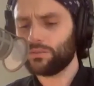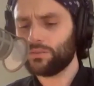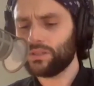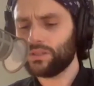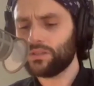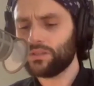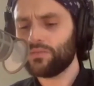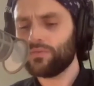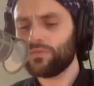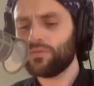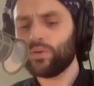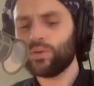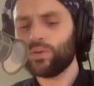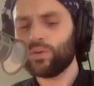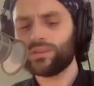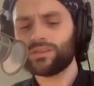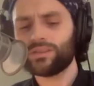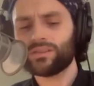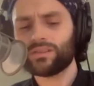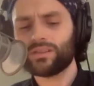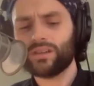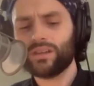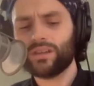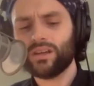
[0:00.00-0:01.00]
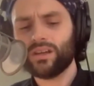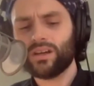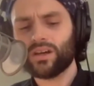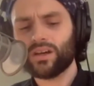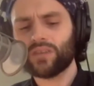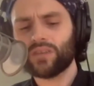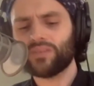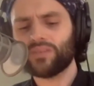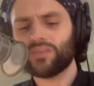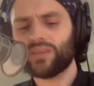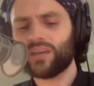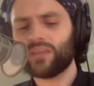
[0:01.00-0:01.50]
the voice
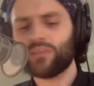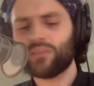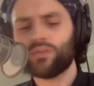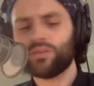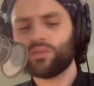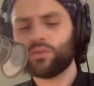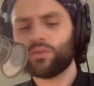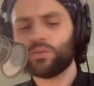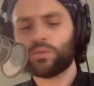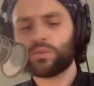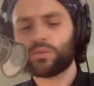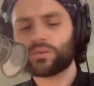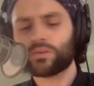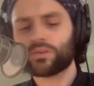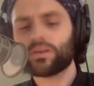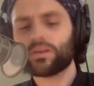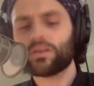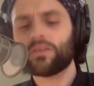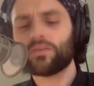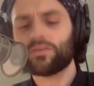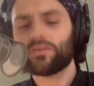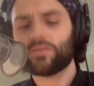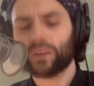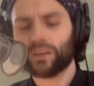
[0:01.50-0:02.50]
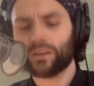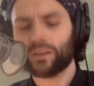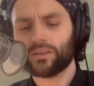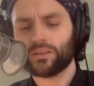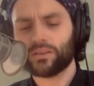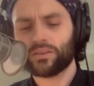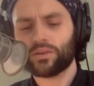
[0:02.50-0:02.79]
of Gabriel personified,